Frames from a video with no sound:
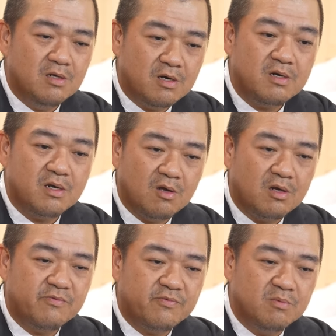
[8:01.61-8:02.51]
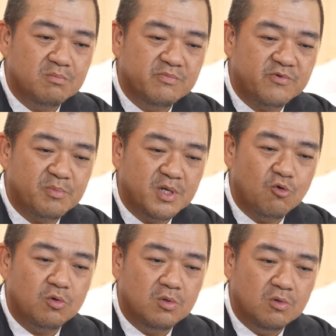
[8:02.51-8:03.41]
learn a lot from the
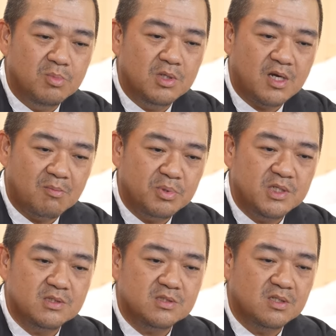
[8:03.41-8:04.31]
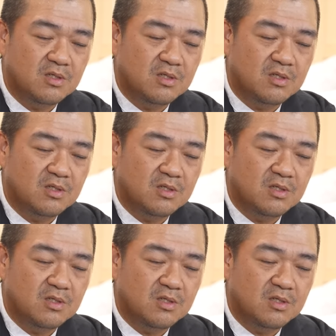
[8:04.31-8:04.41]
global companies, the